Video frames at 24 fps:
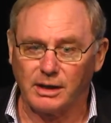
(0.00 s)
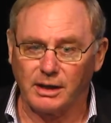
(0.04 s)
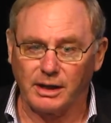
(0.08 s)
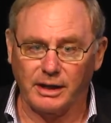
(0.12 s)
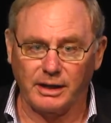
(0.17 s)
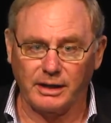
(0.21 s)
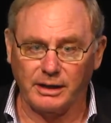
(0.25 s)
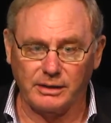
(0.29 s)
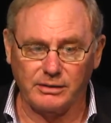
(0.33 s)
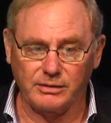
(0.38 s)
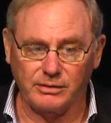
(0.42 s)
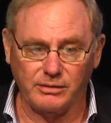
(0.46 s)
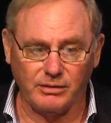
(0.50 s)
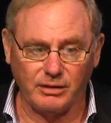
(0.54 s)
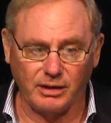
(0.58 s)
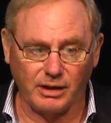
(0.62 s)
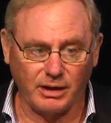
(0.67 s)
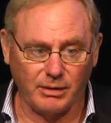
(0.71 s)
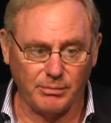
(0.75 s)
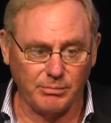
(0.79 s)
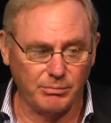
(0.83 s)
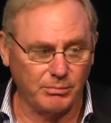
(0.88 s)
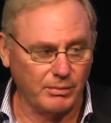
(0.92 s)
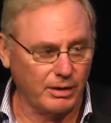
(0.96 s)
And,
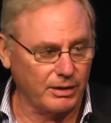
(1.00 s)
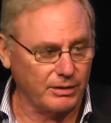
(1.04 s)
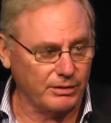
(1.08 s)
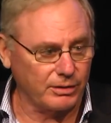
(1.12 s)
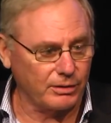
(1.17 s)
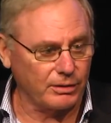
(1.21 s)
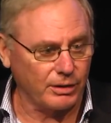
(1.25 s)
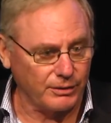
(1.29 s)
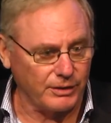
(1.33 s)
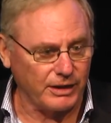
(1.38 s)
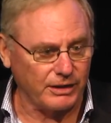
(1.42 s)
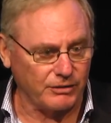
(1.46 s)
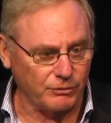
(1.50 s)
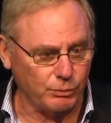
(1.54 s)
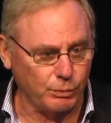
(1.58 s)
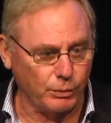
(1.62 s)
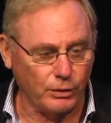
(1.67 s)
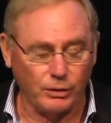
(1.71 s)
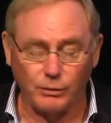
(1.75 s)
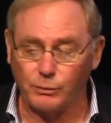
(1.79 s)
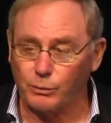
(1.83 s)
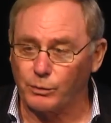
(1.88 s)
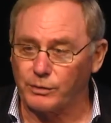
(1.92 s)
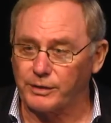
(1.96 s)
you know, that's
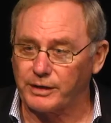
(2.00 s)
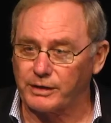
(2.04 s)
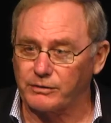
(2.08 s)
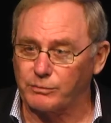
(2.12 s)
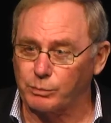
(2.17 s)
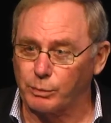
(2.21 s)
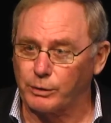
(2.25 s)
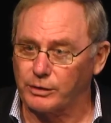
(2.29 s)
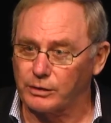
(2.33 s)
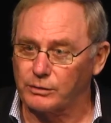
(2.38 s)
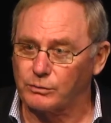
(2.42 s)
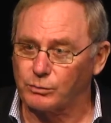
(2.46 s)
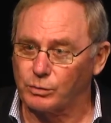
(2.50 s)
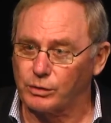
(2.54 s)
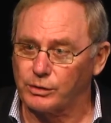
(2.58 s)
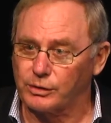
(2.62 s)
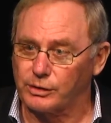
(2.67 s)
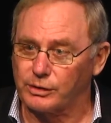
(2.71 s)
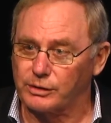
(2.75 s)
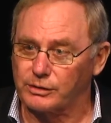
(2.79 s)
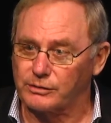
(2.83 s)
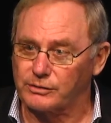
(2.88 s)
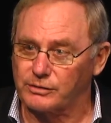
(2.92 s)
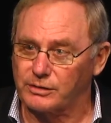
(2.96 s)
where it
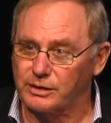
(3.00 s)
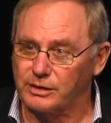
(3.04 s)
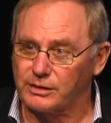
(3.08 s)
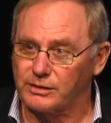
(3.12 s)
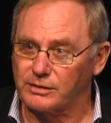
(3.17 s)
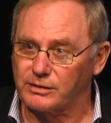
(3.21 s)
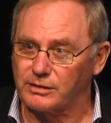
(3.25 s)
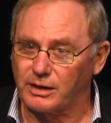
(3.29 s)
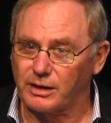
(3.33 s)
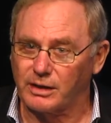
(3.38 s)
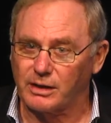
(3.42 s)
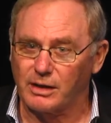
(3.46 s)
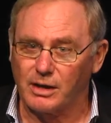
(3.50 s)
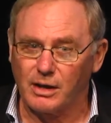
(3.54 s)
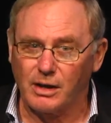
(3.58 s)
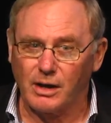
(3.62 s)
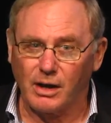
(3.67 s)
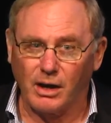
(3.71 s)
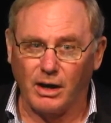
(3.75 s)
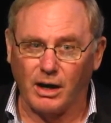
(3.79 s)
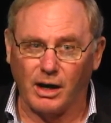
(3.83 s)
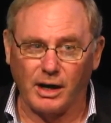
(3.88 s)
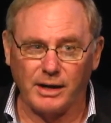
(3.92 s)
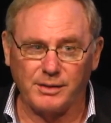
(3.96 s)
works. And
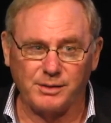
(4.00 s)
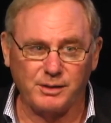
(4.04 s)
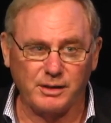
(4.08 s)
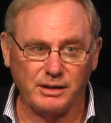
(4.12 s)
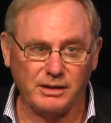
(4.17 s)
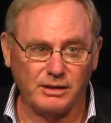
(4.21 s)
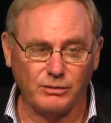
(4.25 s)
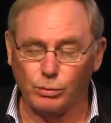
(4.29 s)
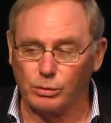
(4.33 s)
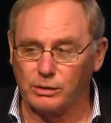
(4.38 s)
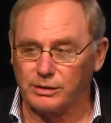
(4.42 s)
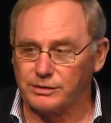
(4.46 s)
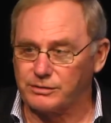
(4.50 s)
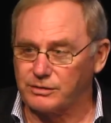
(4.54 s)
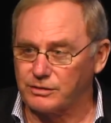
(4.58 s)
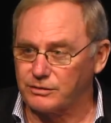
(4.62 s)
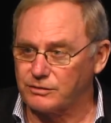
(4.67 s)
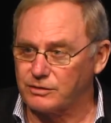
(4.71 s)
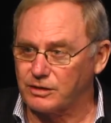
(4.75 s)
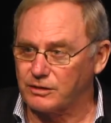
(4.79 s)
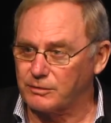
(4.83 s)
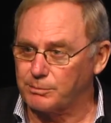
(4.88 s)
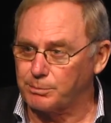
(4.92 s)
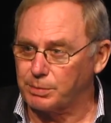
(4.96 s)
I think all this is
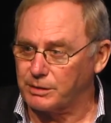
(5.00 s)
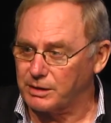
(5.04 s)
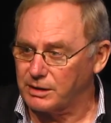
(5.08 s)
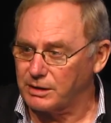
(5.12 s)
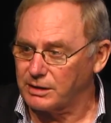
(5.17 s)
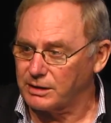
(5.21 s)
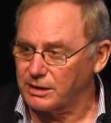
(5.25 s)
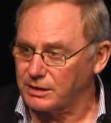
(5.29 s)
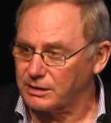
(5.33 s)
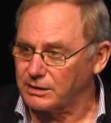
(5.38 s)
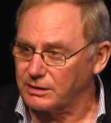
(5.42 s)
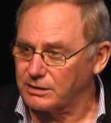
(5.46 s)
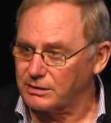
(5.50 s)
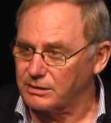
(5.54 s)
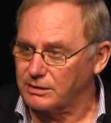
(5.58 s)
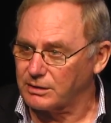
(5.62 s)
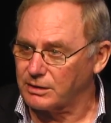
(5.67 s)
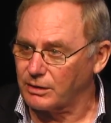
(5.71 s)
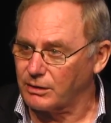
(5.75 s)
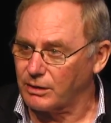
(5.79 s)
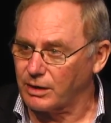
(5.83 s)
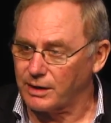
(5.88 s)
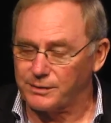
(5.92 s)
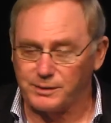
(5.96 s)
just beginning. You
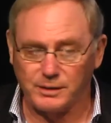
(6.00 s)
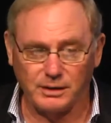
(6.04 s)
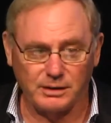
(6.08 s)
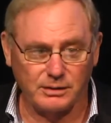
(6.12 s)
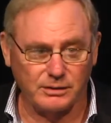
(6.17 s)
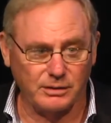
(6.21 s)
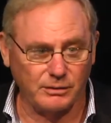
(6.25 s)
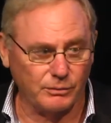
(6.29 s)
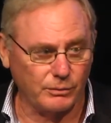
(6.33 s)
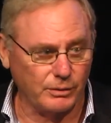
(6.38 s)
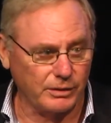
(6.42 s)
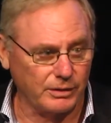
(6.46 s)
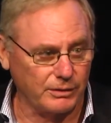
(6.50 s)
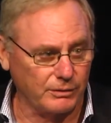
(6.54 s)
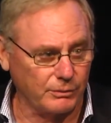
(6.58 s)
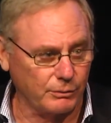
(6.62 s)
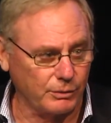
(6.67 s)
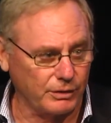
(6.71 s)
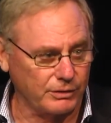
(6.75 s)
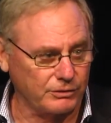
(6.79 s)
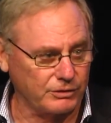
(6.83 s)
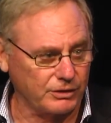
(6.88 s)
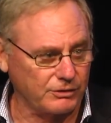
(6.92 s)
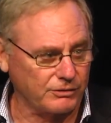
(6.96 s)
know, I think that
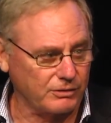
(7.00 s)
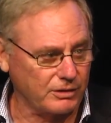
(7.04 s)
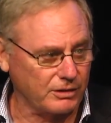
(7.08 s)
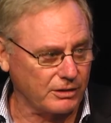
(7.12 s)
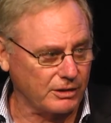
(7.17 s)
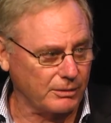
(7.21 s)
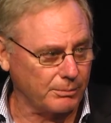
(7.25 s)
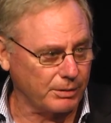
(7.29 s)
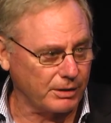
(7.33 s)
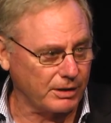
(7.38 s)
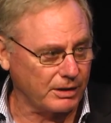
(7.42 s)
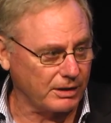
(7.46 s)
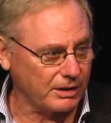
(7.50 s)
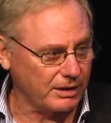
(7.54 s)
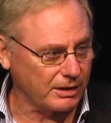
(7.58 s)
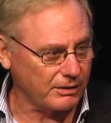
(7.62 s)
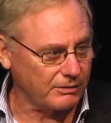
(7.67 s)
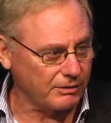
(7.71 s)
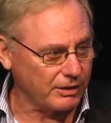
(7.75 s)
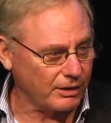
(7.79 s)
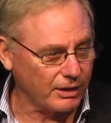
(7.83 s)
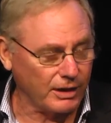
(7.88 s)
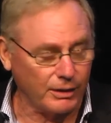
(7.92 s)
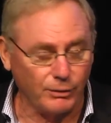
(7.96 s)
we're just at the beginning.
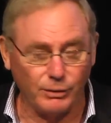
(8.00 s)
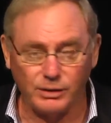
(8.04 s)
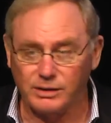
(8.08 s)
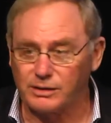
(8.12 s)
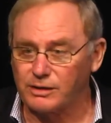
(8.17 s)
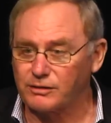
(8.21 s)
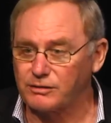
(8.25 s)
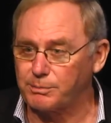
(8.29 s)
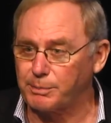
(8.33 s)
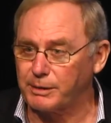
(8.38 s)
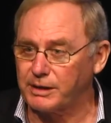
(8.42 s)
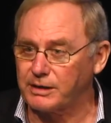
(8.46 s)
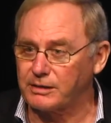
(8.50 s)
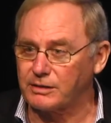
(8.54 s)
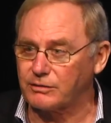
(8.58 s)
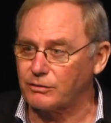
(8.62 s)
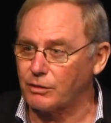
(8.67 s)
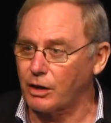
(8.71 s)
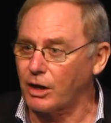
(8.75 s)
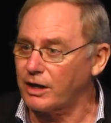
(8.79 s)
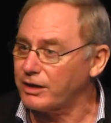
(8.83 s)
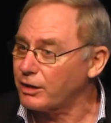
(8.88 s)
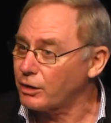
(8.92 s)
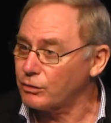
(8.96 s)
And hearing the speakers,
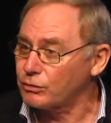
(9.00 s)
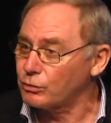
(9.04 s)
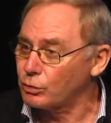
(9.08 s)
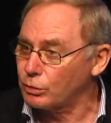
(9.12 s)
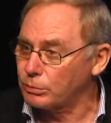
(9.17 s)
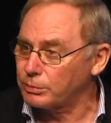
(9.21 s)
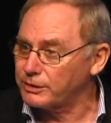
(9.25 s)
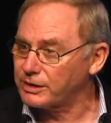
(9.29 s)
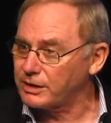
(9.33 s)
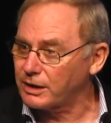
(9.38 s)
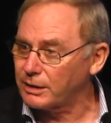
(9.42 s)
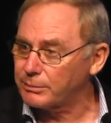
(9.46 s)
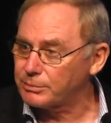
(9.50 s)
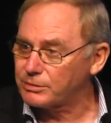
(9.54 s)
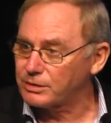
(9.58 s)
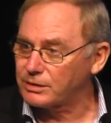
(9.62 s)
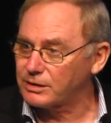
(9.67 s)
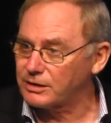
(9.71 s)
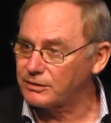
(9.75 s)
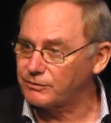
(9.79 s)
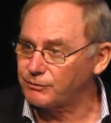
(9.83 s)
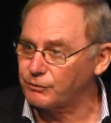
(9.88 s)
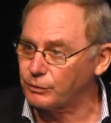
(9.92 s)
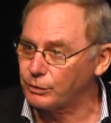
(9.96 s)
I don't normally come to
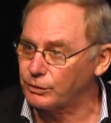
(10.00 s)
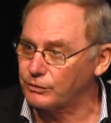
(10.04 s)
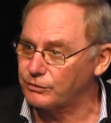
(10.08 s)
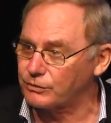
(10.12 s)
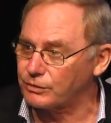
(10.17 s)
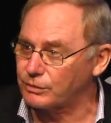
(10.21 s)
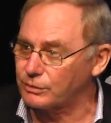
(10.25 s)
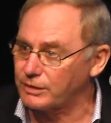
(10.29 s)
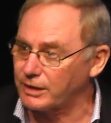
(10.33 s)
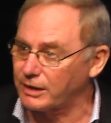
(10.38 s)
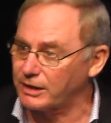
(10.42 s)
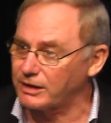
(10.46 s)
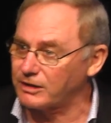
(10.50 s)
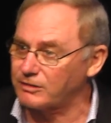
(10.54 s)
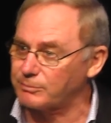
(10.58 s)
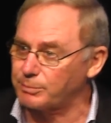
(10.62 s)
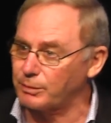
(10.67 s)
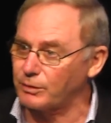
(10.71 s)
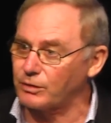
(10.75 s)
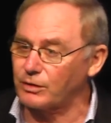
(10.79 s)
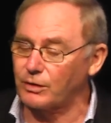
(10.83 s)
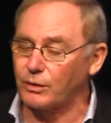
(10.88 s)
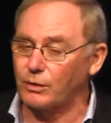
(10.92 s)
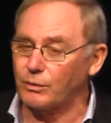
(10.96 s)
these first 2 days,
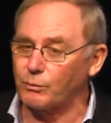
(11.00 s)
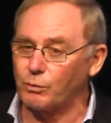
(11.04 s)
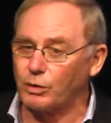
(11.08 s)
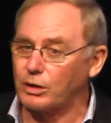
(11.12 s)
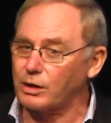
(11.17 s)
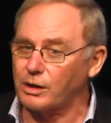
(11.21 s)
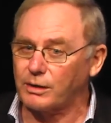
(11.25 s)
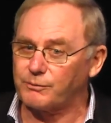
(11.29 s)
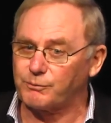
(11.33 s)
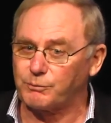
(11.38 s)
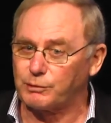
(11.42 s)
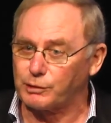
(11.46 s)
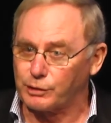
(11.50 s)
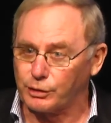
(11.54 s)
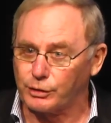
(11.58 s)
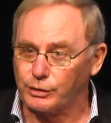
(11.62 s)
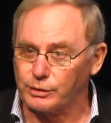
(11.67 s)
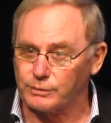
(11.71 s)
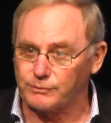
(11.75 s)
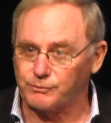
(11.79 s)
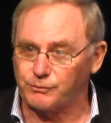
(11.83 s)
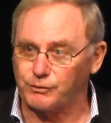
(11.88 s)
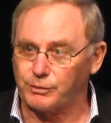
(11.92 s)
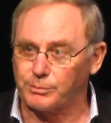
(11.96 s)
but what I've
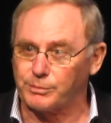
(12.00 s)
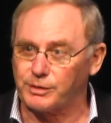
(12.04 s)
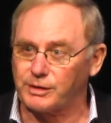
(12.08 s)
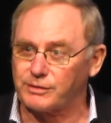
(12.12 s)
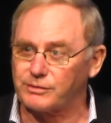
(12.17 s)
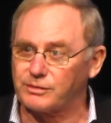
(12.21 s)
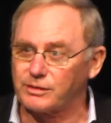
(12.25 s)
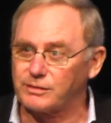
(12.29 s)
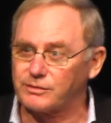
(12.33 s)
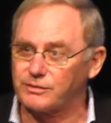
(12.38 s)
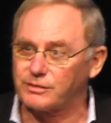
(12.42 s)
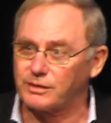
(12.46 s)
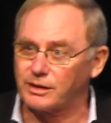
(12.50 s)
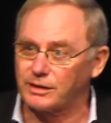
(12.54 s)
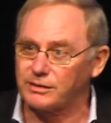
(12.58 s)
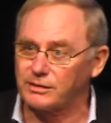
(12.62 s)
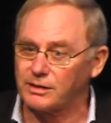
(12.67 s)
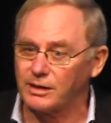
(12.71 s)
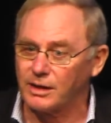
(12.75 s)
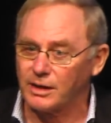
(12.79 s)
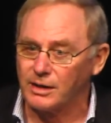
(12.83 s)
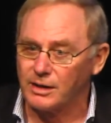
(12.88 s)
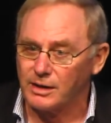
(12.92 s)
learnt from this is that